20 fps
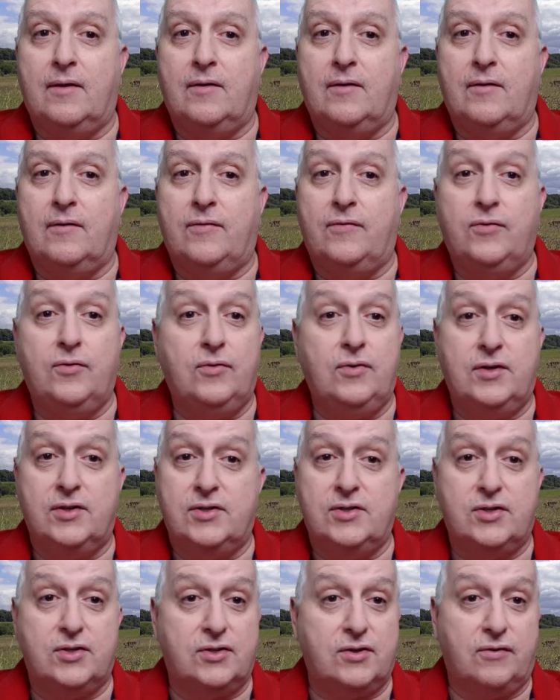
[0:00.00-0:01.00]
food is
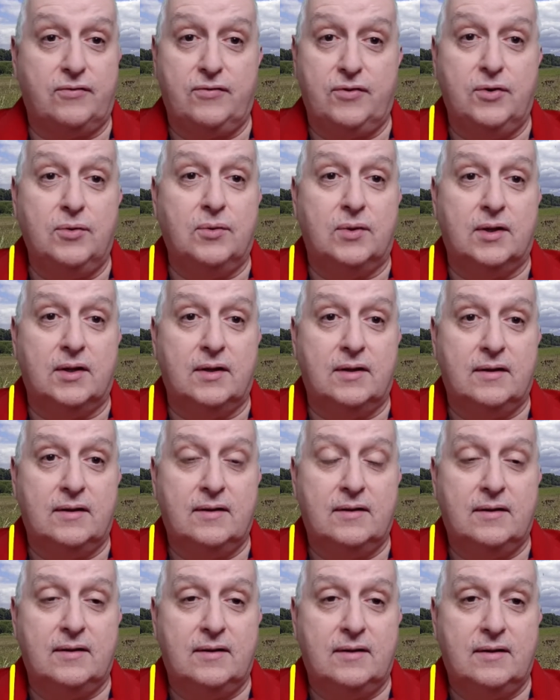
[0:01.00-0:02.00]
just a fuel.
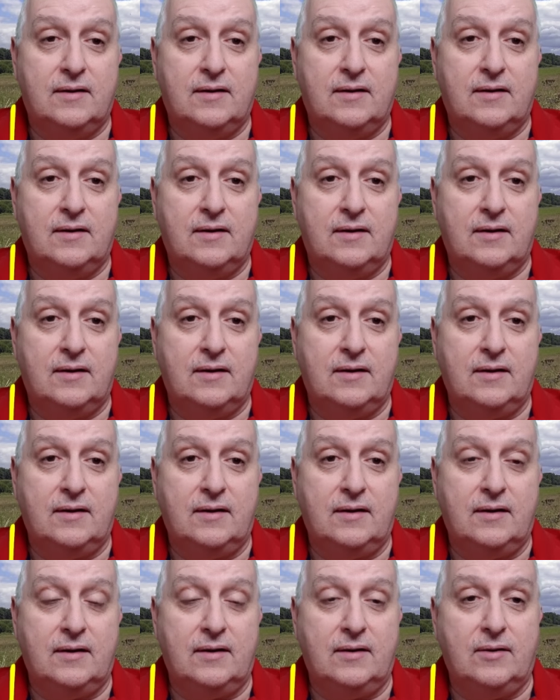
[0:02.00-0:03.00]

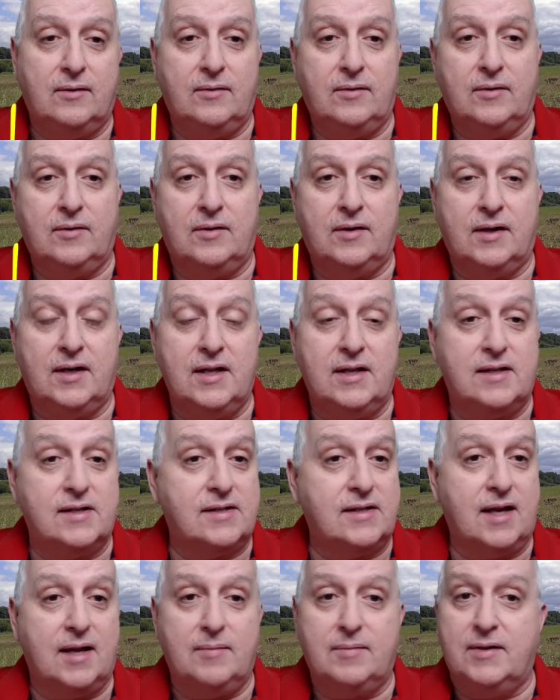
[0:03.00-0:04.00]
You can eat the
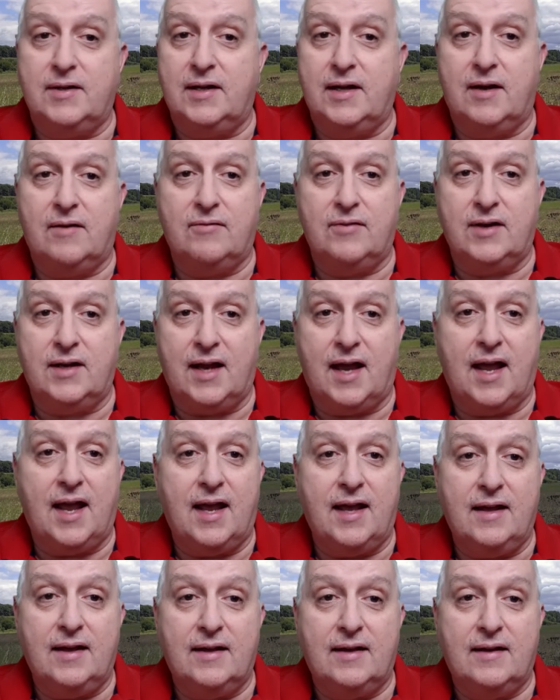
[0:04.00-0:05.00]
same thing every
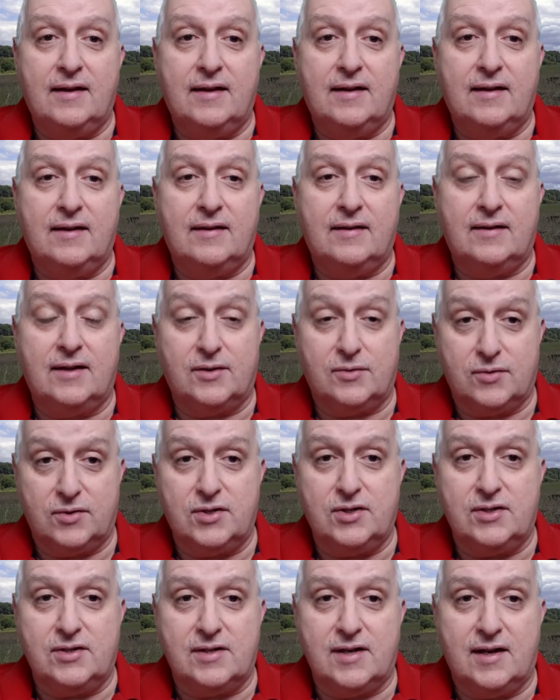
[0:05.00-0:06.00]
day. That's what
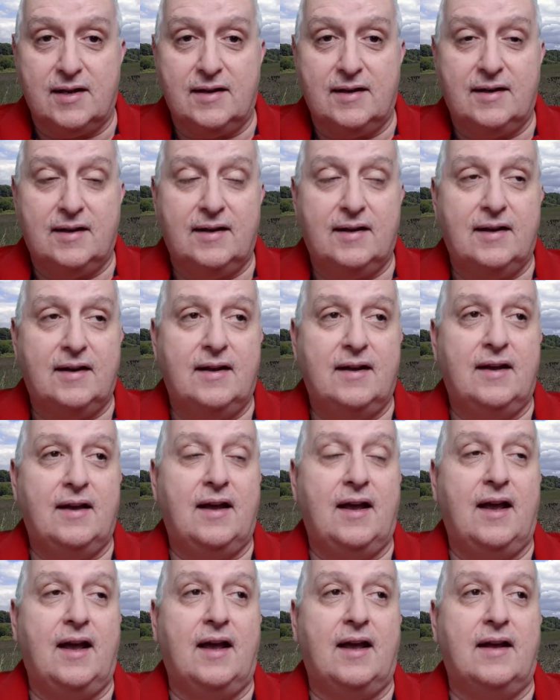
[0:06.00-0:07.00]
she said.
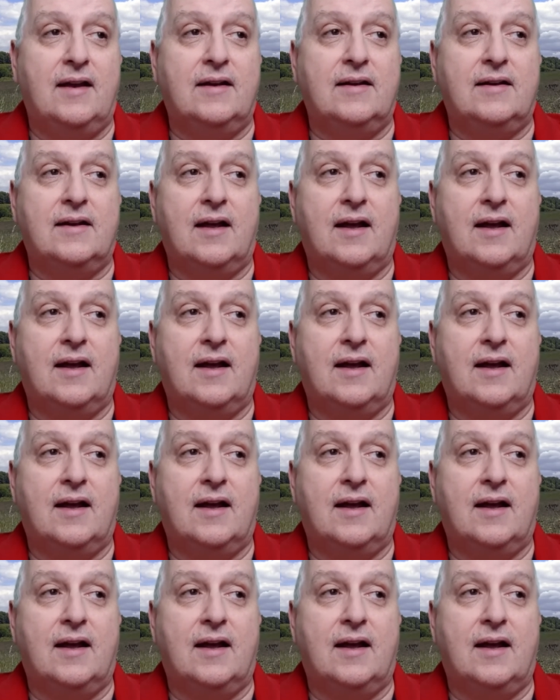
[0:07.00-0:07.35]
And